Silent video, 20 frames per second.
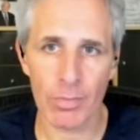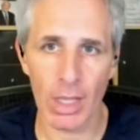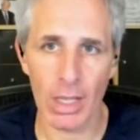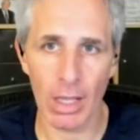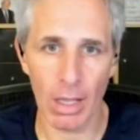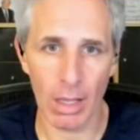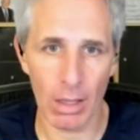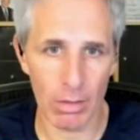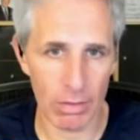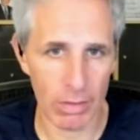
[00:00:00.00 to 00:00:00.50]

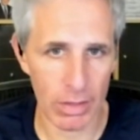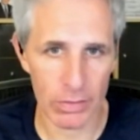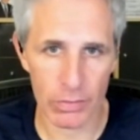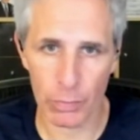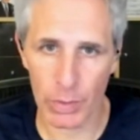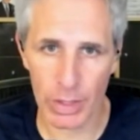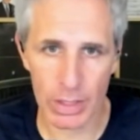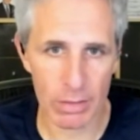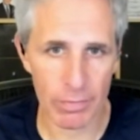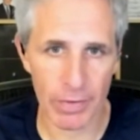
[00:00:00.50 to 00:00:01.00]

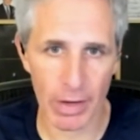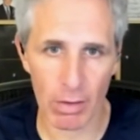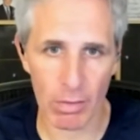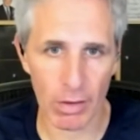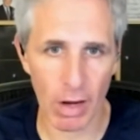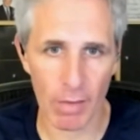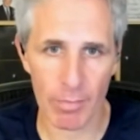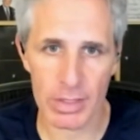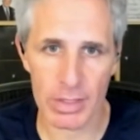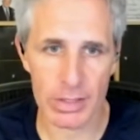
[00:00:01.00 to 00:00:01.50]
this week, the federal
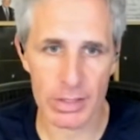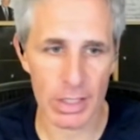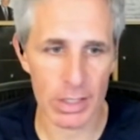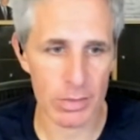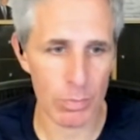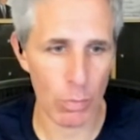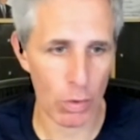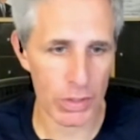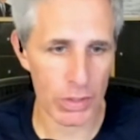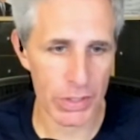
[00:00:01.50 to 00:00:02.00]
government
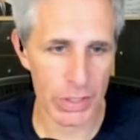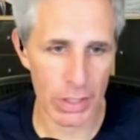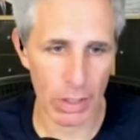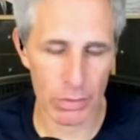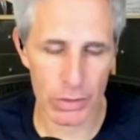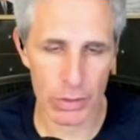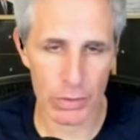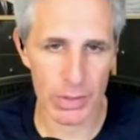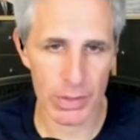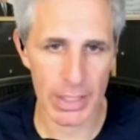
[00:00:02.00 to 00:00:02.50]
says more
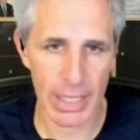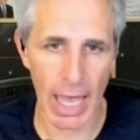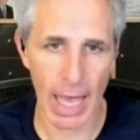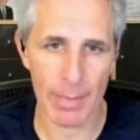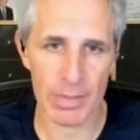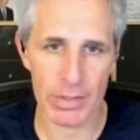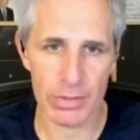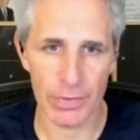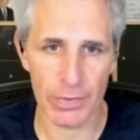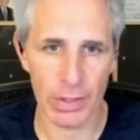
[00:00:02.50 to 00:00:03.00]
CO2 in the
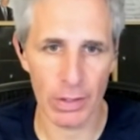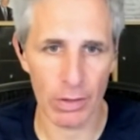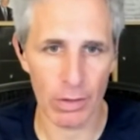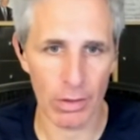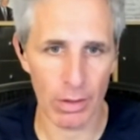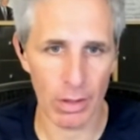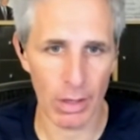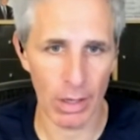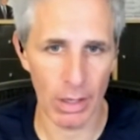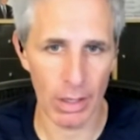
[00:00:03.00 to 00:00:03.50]

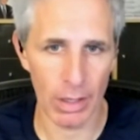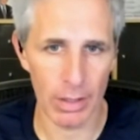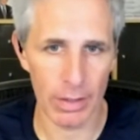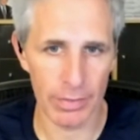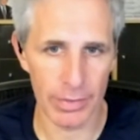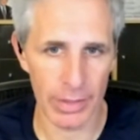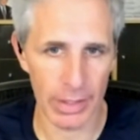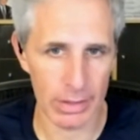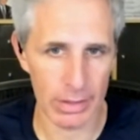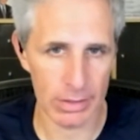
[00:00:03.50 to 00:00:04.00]
atmosphere
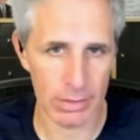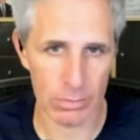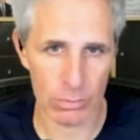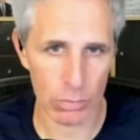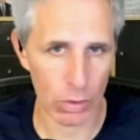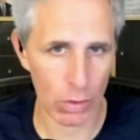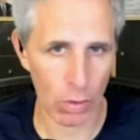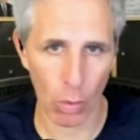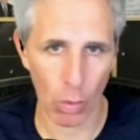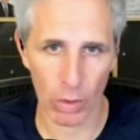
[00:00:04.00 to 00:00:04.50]
than in
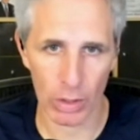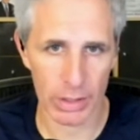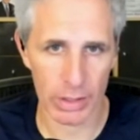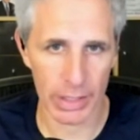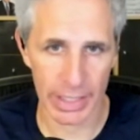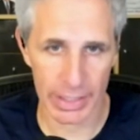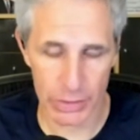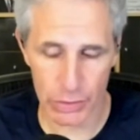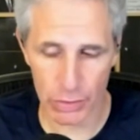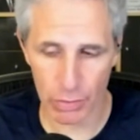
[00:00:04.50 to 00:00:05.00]
recorded
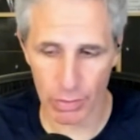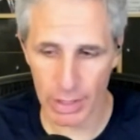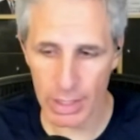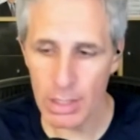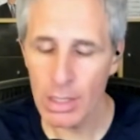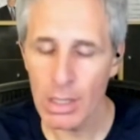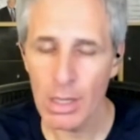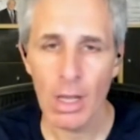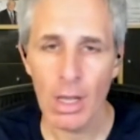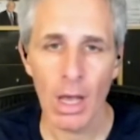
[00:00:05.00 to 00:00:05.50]
history.